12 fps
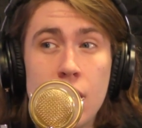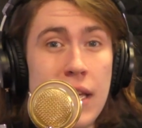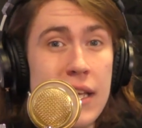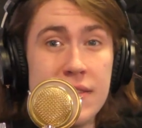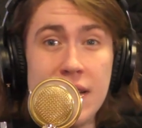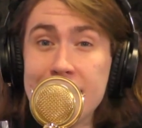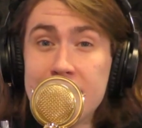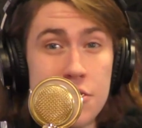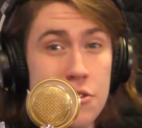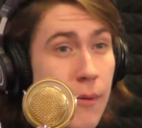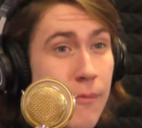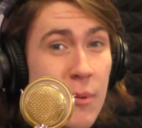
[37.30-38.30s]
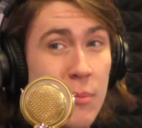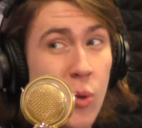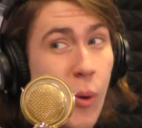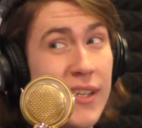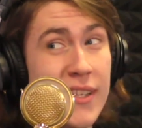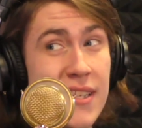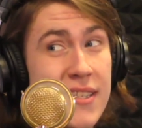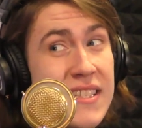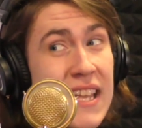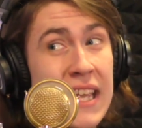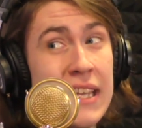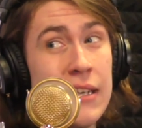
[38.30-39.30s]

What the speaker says: He's not the Trump from 2016.